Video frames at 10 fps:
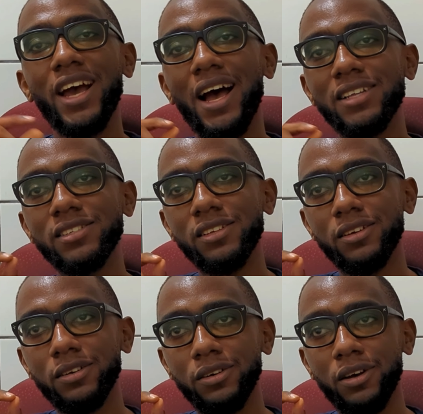has
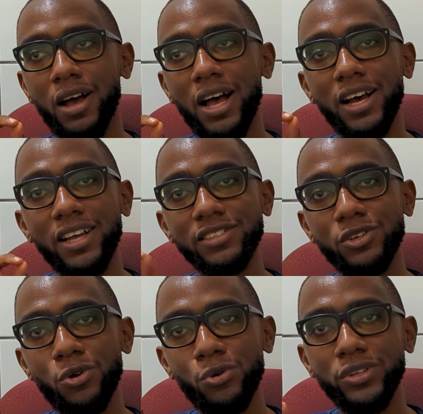
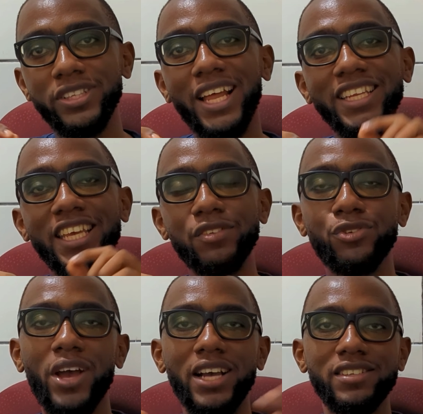a code that
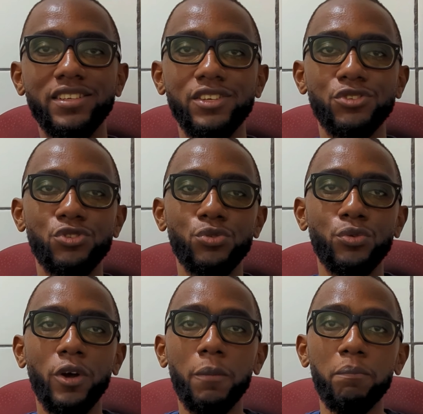gives you access
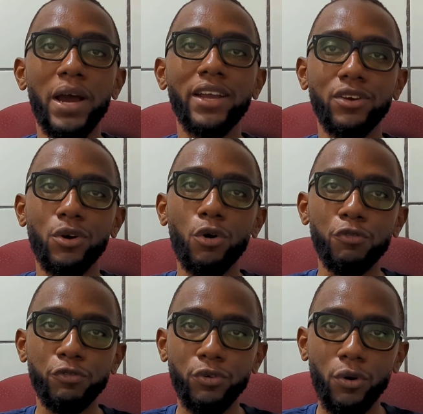to a bank
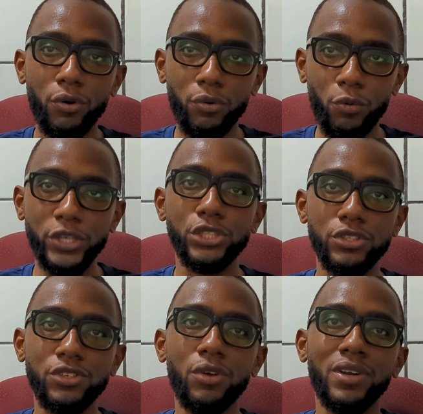of
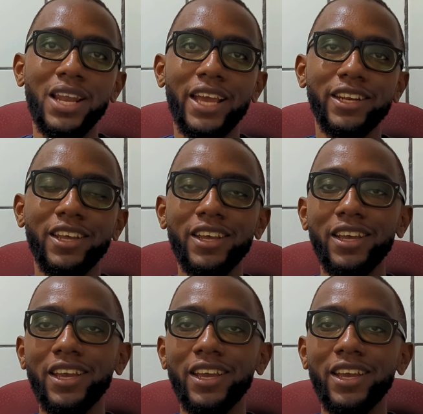questions online,